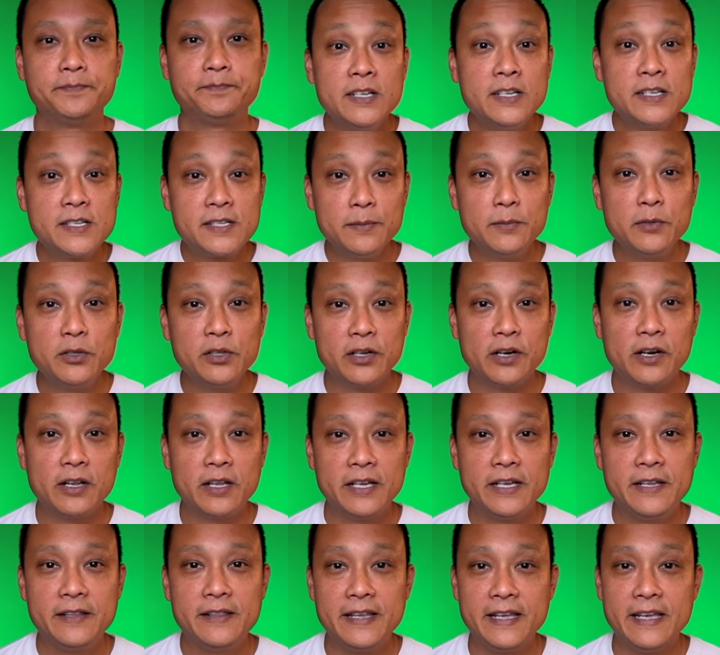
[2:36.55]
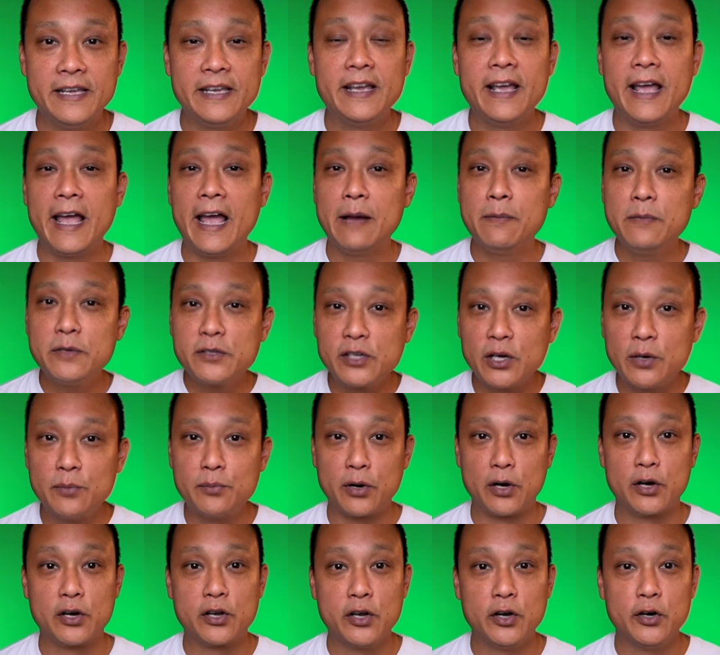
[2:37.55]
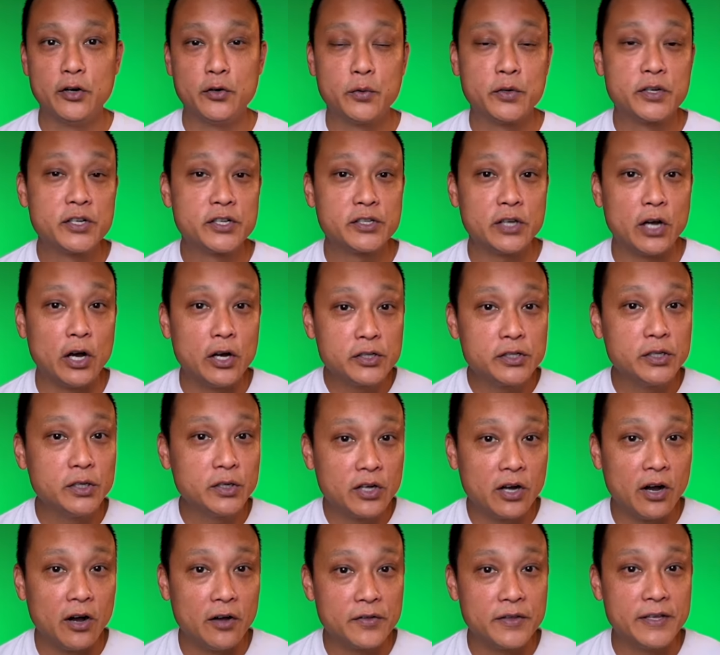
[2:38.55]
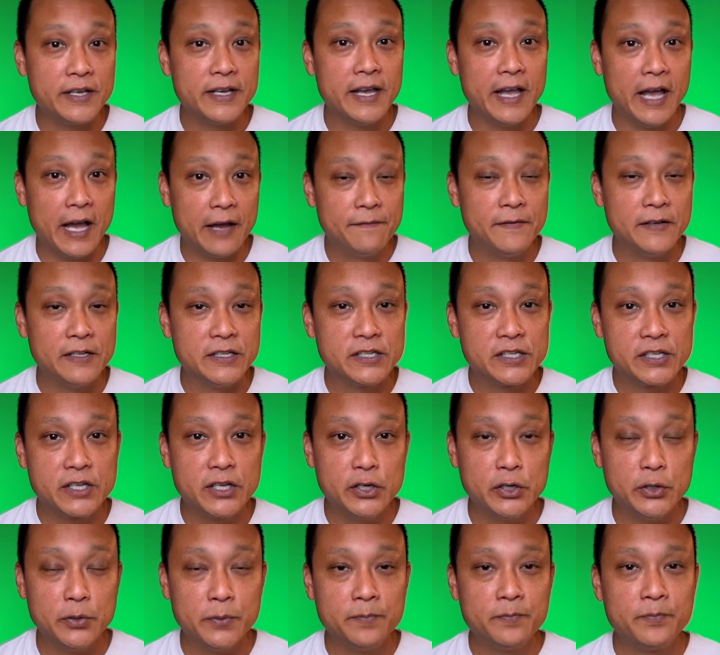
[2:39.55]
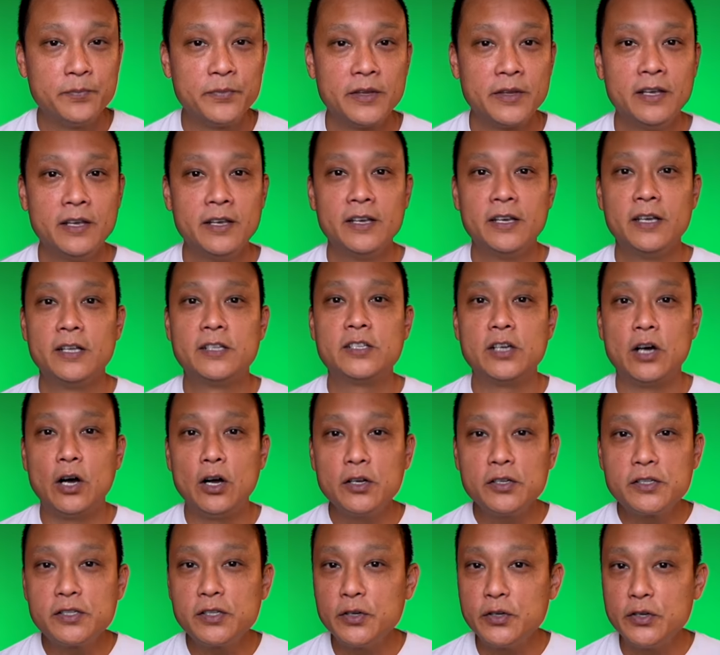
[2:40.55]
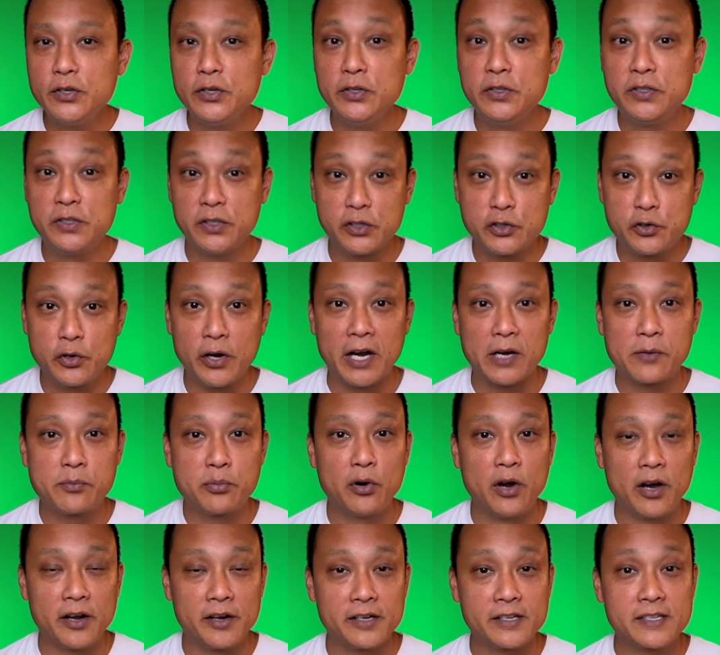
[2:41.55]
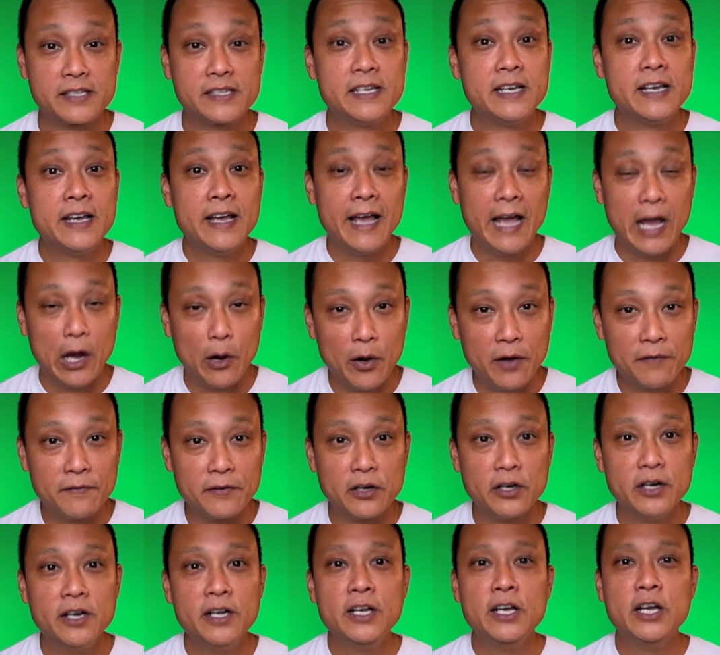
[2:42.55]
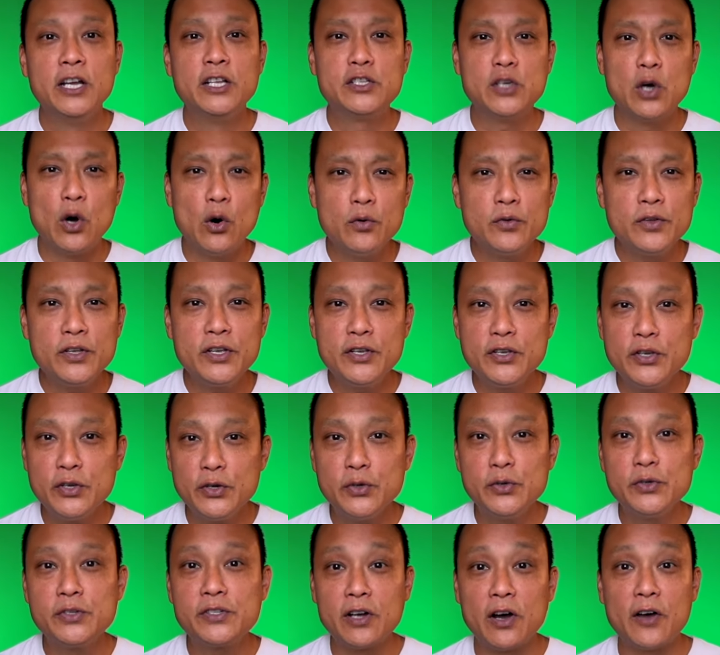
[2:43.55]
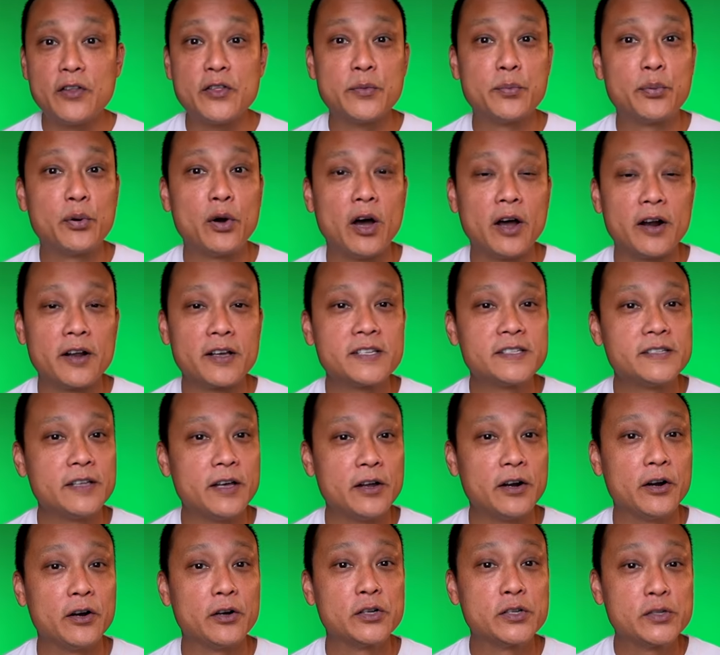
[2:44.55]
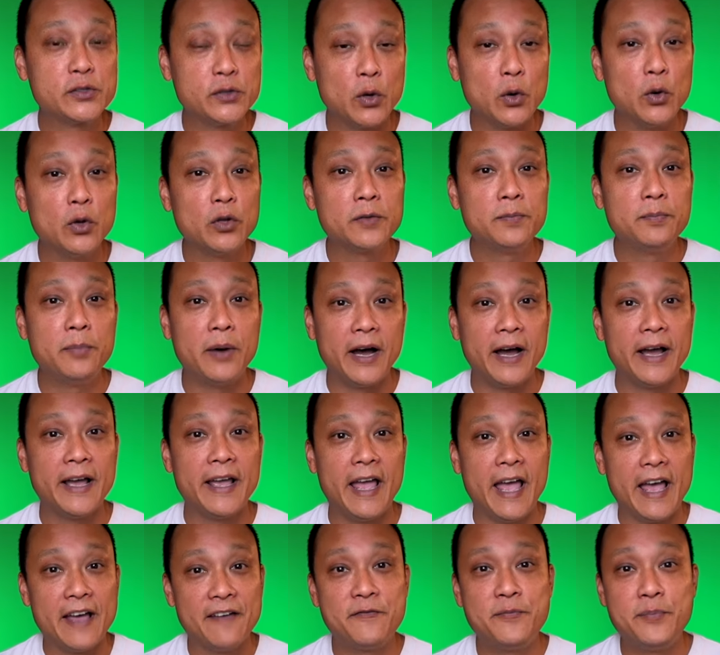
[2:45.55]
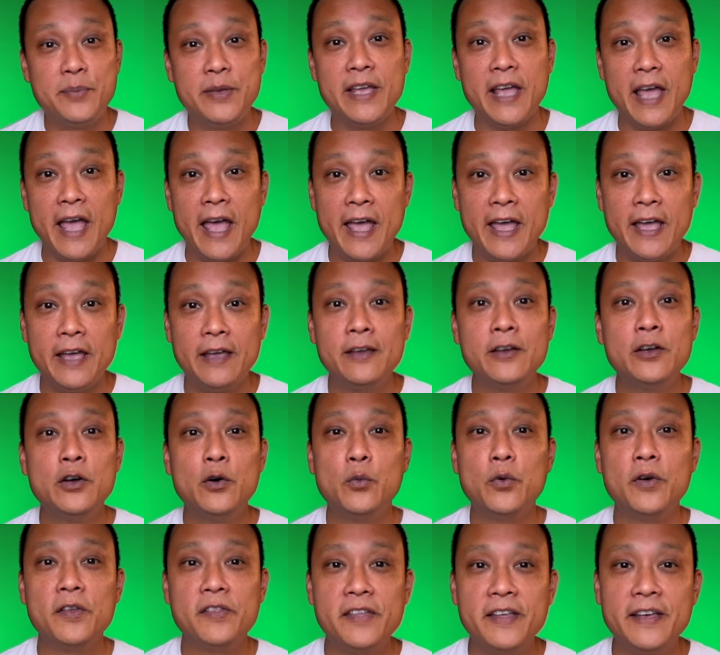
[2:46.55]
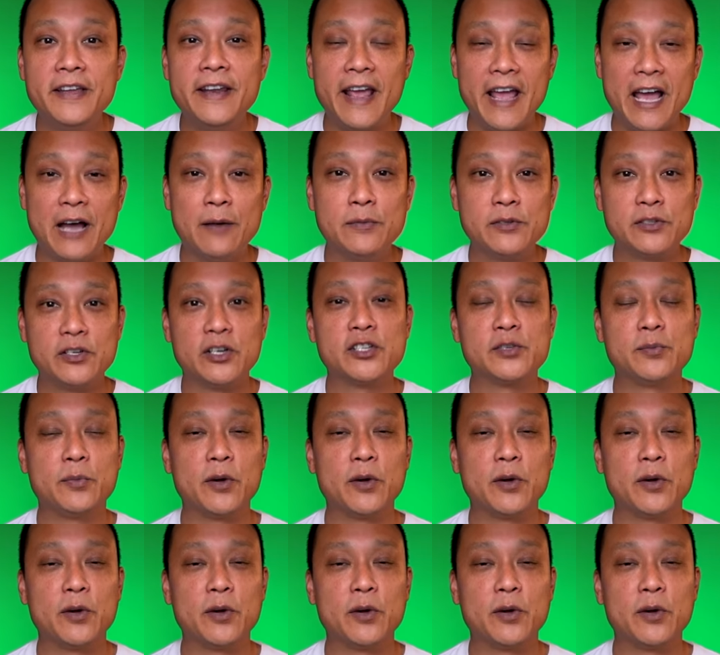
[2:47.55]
Similarly, the Amazon barcode, which is also called the FNSKU, it's also used to track products. However, it's only used on the products that are sold by FBA within Amazon's